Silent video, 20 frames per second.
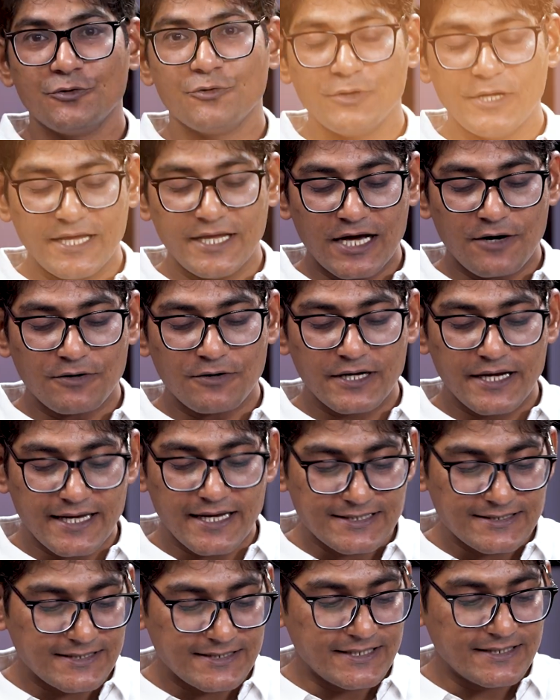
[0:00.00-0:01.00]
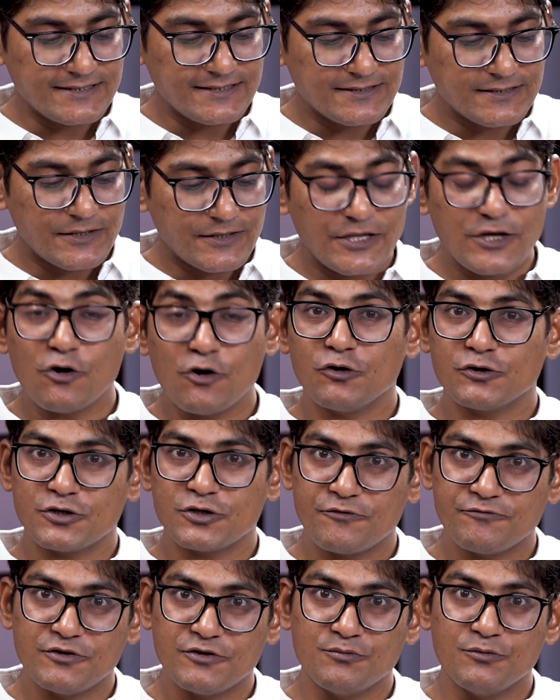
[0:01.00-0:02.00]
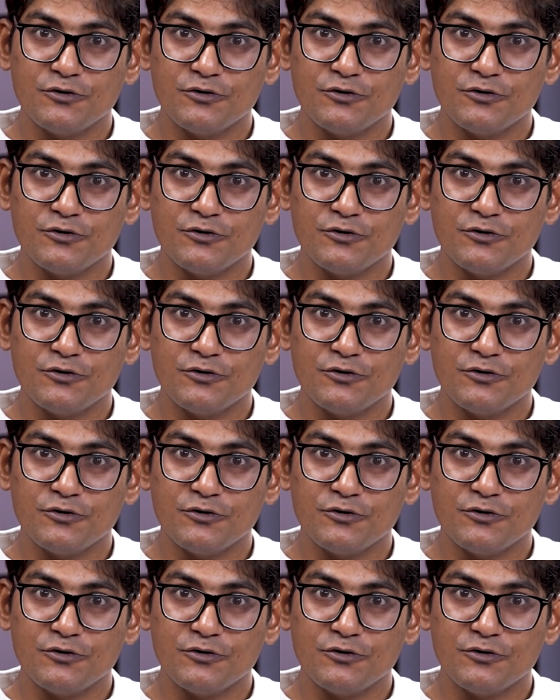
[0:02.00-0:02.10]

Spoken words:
Today, our guest is the author of the